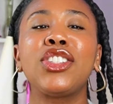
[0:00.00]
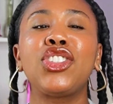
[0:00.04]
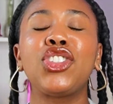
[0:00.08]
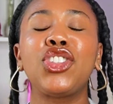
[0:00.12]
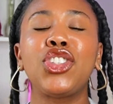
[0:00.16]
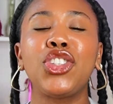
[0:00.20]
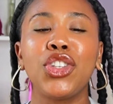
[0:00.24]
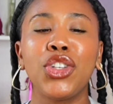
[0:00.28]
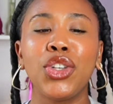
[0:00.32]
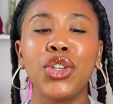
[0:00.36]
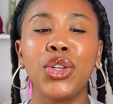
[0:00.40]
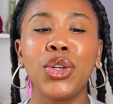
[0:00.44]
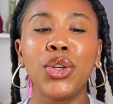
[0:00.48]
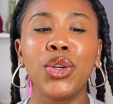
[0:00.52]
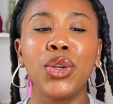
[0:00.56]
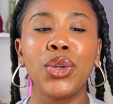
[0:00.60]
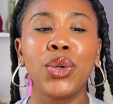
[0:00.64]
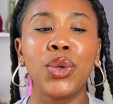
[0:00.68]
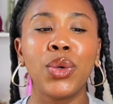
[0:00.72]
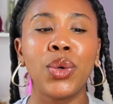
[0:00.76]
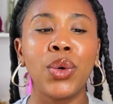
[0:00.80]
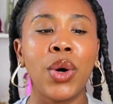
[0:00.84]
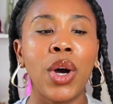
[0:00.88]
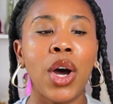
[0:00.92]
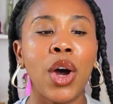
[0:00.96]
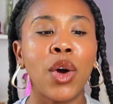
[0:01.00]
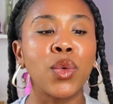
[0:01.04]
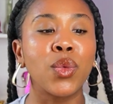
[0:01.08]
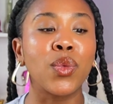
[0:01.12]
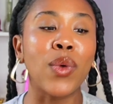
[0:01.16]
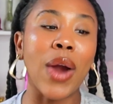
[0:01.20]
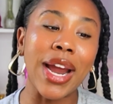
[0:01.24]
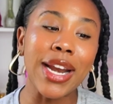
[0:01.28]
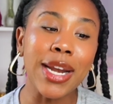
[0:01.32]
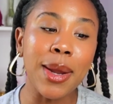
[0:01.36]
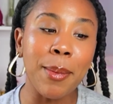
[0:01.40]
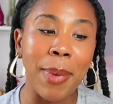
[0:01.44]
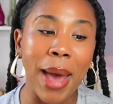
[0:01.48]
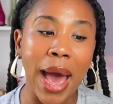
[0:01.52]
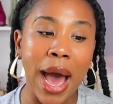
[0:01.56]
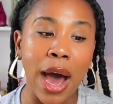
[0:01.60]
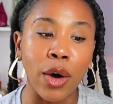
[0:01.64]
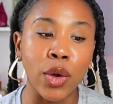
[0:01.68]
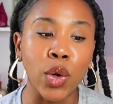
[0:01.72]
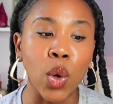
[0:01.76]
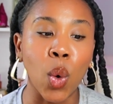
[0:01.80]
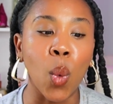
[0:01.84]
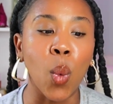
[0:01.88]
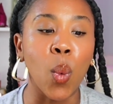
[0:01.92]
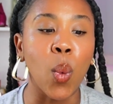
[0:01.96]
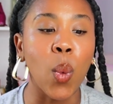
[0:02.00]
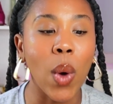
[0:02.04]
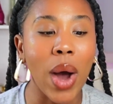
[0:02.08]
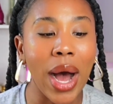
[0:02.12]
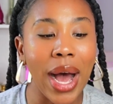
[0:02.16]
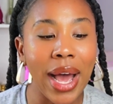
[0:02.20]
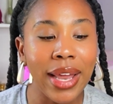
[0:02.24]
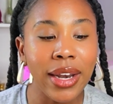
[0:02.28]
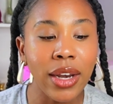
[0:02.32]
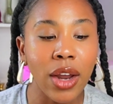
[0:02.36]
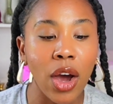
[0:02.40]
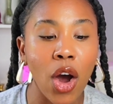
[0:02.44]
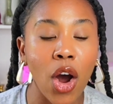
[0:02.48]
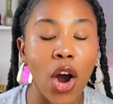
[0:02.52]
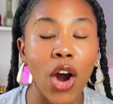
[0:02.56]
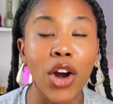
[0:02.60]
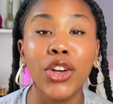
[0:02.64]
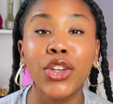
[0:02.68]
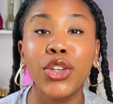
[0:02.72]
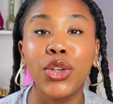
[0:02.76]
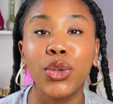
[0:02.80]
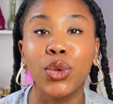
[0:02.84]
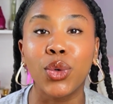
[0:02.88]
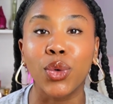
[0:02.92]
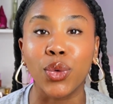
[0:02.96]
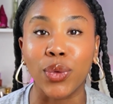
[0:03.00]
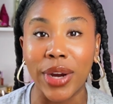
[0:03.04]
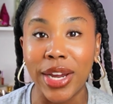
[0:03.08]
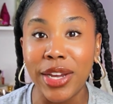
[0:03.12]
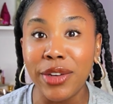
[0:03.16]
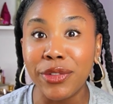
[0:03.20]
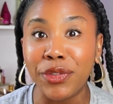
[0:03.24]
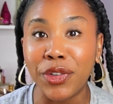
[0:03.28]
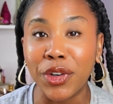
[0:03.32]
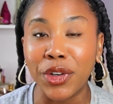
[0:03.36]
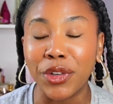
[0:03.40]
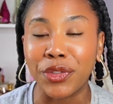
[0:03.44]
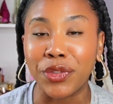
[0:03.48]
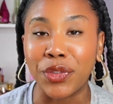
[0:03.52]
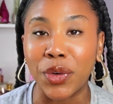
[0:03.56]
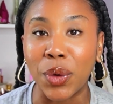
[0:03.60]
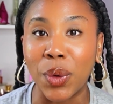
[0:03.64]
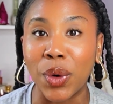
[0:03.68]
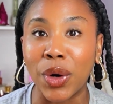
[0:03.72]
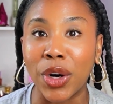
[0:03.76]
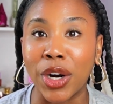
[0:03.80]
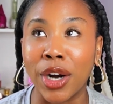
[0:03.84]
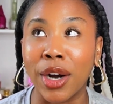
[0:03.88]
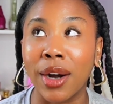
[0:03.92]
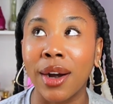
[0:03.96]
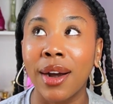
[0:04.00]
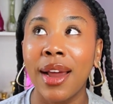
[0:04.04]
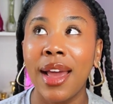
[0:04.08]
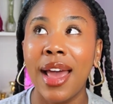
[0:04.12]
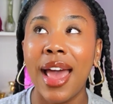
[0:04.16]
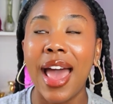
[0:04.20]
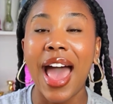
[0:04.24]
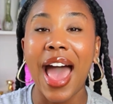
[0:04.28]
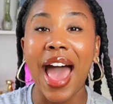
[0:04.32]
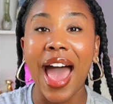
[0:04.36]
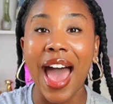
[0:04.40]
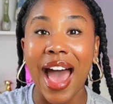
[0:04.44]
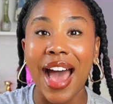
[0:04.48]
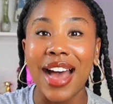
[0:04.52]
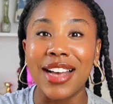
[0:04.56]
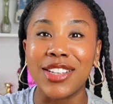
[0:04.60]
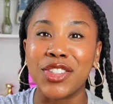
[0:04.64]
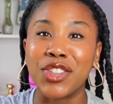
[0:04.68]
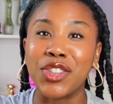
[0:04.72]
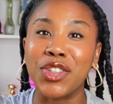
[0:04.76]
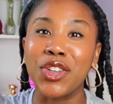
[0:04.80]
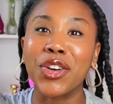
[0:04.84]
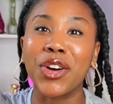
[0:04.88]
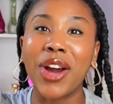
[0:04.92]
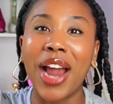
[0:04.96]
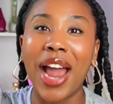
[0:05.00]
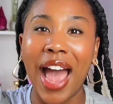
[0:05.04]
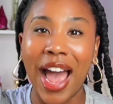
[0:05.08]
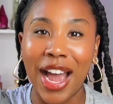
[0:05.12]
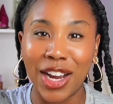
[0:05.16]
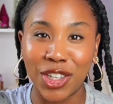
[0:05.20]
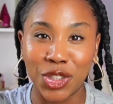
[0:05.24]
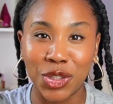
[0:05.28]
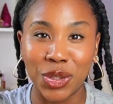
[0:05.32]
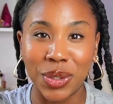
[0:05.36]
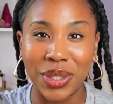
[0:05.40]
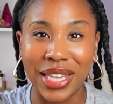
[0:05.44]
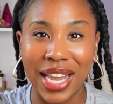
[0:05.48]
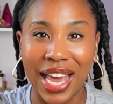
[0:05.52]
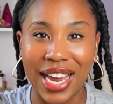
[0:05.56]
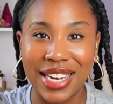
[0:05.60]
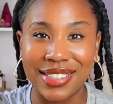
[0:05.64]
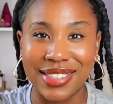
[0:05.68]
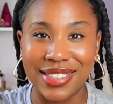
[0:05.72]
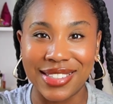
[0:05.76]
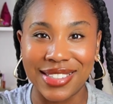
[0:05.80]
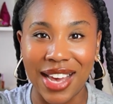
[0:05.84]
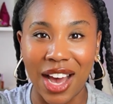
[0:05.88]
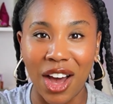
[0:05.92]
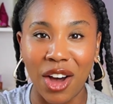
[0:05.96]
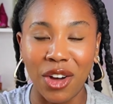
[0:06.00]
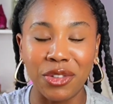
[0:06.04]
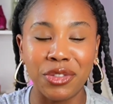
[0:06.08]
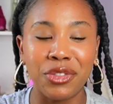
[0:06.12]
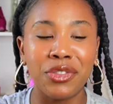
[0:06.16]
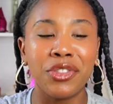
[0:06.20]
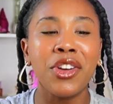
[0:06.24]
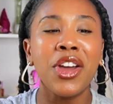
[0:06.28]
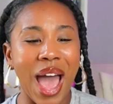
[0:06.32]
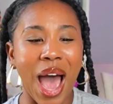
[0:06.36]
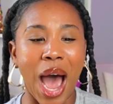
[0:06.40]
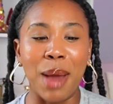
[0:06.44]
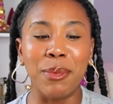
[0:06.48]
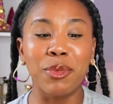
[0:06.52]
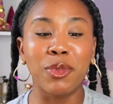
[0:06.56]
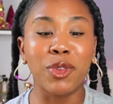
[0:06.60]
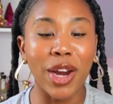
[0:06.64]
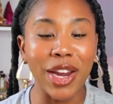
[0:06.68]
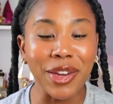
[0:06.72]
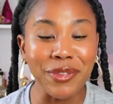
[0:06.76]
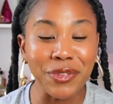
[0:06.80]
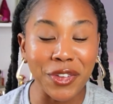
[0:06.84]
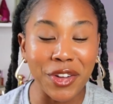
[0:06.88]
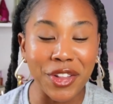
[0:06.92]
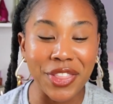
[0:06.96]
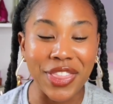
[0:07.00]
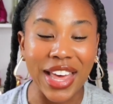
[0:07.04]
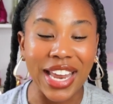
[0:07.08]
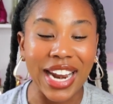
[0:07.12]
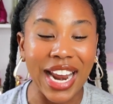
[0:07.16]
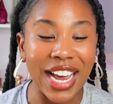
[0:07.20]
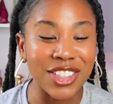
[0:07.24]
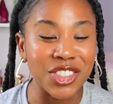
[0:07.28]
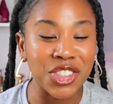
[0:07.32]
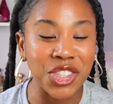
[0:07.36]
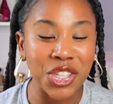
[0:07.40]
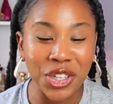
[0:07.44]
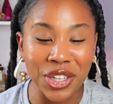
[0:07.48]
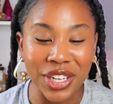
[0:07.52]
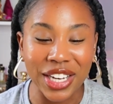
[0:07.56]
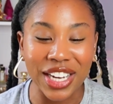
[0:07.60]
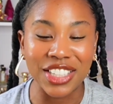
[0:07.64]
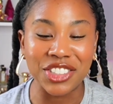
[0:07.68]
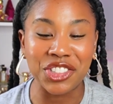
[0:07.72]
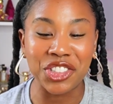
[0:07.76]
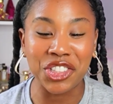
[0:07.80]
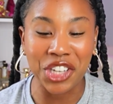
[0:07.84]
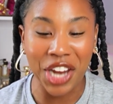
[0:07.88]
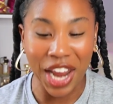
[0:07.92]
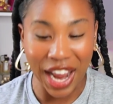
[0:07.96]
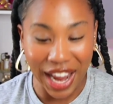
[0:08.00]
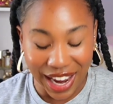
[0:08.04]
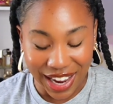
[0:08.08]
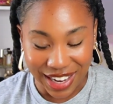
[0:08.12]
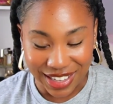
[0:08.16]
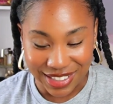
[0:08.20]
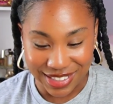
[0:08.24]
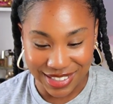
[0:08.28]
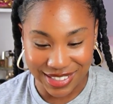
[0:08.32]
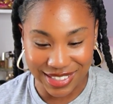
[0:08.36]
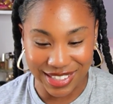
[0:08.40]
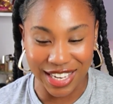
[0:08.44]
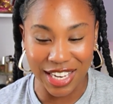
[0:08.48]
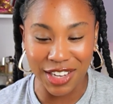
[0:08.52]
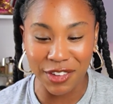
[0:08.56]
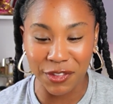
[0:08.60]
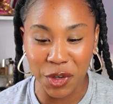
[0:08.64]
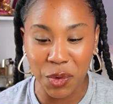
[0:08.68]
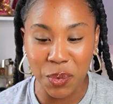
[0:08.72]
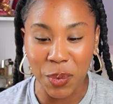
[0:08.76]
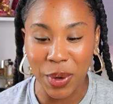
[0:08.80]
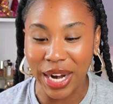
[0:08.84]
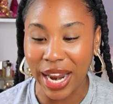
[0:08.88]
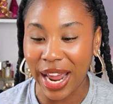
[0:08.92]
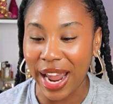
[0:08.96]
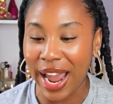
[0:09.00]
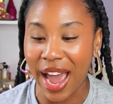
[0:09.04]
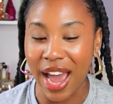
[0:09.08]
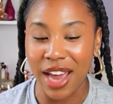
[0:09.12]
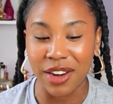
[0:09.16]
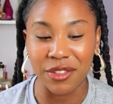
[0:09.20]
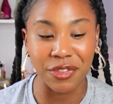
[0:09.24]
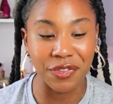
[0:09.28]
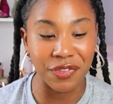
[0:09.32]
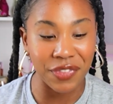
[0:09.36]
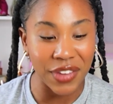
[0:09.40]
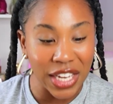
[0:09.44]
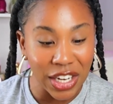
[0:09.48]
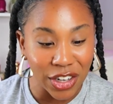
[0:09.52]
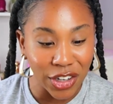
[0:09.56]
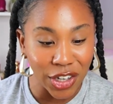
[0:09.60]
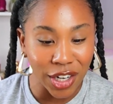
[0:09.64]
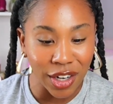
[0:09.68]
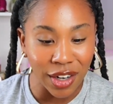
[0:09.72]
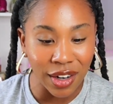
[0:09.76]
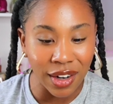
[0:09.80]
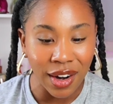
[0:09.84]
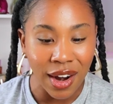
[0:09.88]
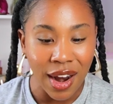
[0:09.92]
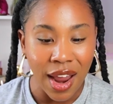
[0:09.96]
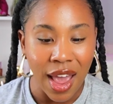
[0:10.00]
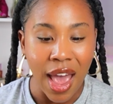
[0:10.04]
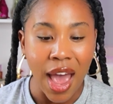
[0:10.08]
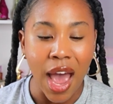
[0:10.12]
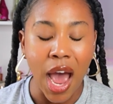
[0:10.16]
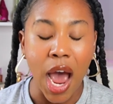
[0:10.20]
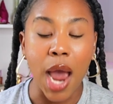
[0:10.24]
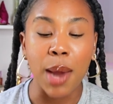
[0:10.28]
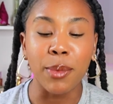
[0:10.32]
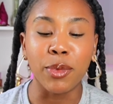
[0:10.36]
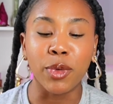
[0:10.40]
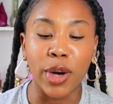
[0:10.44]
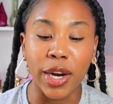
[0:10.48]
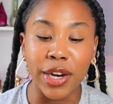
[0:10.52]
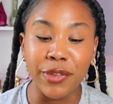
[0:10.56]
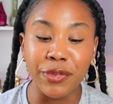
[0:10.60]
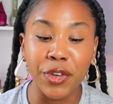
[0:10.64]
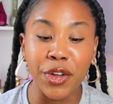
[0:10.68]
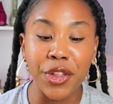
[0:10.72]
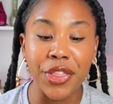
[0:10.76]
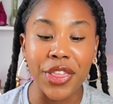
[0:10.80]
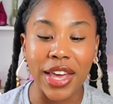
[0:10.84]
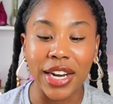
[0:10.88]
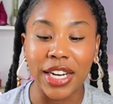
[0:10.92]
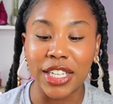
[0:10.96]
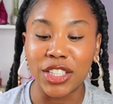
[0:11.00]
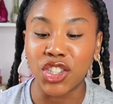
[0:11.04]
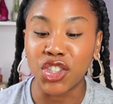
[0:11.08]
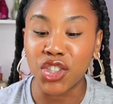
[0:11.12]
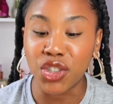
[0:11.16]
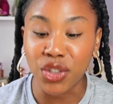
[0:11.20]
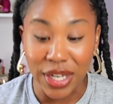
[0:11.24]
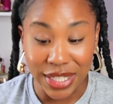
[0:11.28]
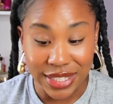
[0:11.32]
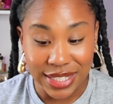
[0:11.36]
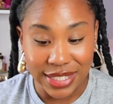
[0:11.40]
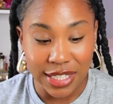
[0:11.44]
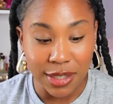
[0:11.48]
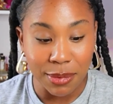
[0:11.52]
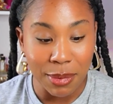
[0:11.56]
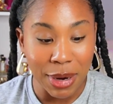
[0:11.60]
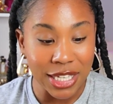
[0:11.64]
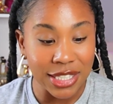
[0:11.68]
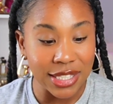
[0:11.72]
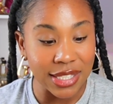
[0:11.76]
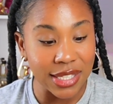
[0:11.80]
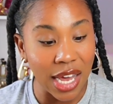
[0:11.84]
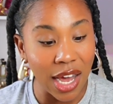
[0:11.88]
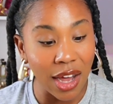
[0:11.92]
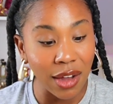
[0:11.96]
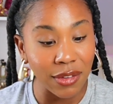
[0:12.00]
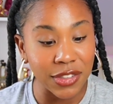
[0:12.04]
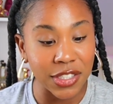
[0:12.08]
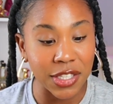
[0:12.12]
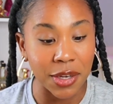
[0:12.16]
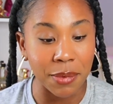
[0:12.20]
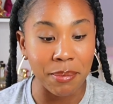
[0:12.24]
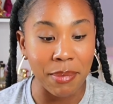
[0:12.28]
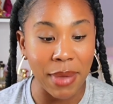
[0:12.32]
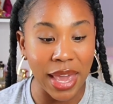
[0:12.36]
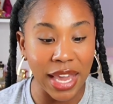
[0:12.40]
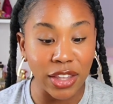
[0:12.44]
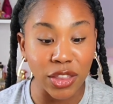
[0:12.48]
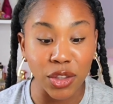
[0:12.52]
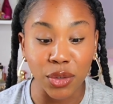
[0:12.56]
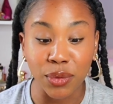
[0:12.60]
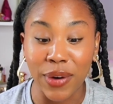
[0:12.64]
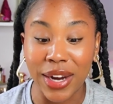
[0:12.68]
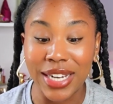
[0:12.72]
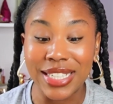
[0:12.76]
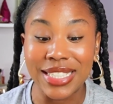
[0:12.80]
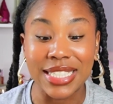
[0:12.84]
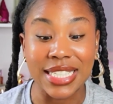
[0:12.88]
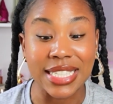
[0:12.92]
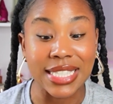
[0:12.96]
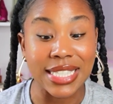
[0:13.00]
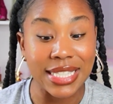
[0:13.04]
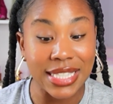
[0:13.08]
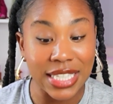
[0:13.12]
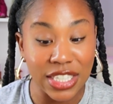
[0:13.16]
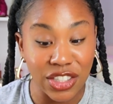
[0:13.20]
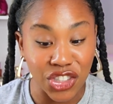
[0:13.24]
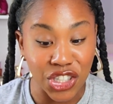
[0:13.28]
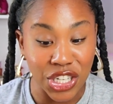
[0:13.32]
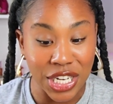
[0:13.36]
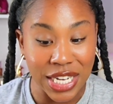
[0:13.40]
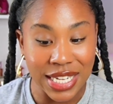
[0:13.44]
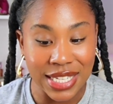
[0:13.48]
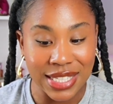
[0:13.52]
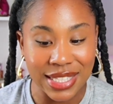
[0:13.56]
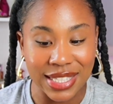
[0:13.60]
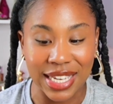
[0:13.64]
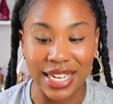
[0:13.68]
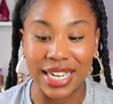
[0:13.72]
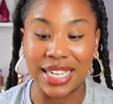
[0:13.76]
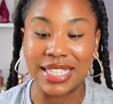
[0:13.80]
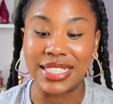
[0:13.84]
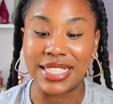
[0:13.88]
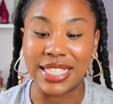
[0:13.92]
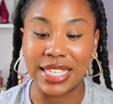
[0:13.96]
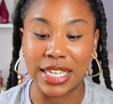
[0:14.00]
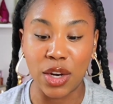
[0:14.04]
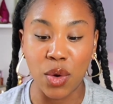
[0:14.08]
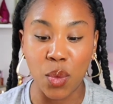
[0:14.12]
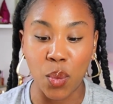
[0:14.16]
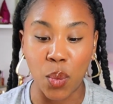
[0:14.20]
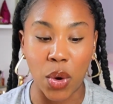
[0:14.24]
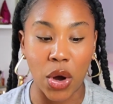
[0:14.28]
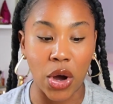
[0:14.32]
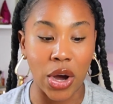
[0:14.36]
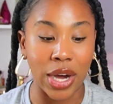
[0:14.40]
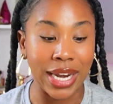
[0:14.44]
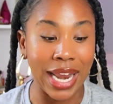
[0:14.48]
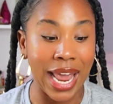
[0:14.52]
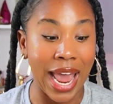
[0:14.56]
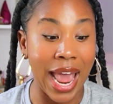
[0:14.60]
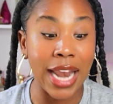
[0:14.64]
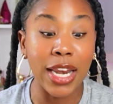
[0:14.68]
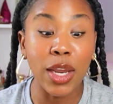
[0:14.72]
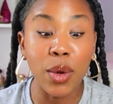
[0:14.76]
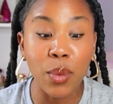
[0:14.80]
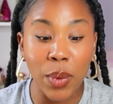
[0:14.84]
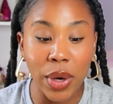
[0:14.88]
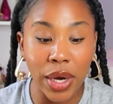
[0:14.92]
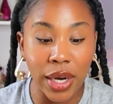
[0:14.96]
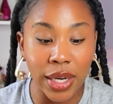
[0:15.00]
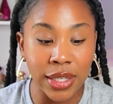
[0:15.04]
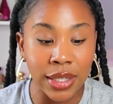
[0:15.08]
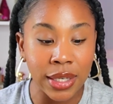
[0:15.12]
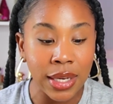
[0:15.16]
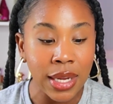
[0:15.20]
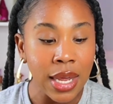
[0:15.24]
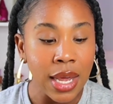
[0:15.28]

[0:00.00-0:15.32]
to write about what are you grateful for as your actualized self. I'm grateful that I took a chance even when I had fear. I'm grateful that I trusted myself to make the right decisions and I didn't want anyone